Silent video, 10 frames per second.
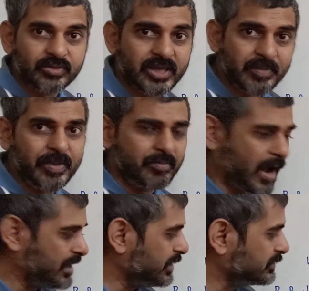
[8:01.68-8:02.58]
keep in
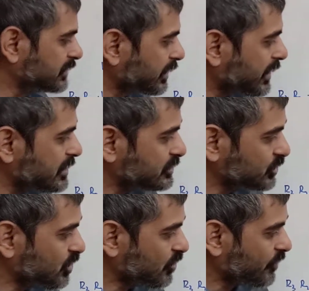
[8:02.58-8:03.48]
mind is the
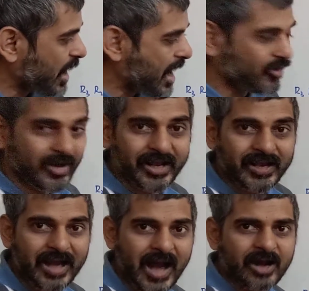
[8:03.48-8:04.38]
ratio of R1
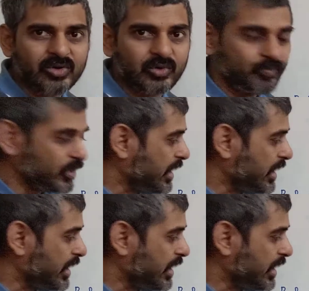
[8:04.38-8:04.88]
and R2.